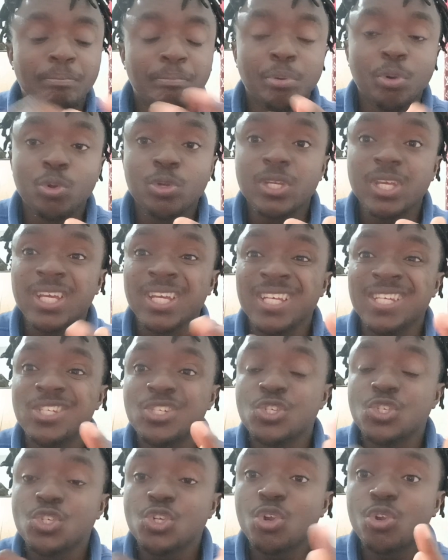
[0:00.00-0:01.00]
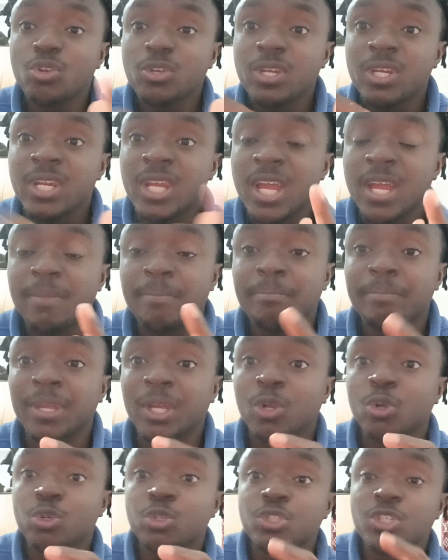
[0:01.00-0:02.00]
but it shocked them
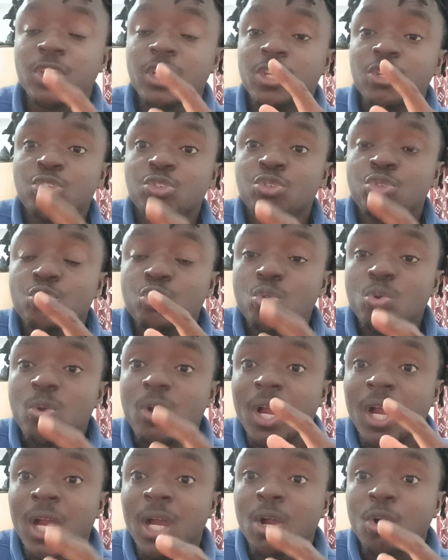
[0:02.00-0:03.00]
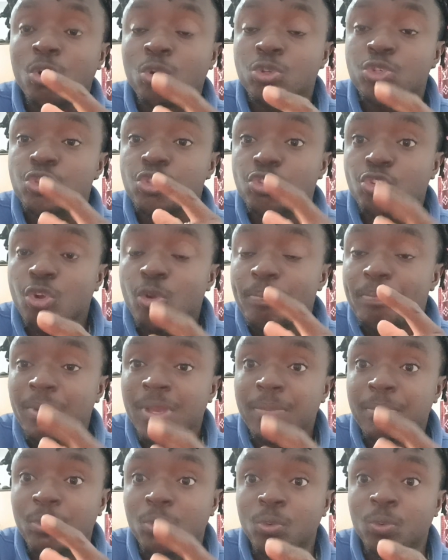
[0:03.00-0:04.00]
because you are
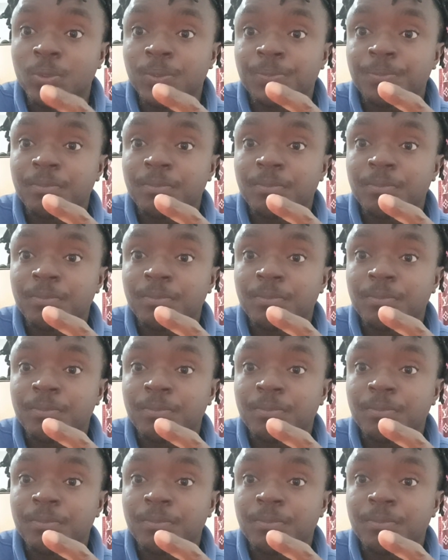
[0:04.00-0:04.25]
unstoppable.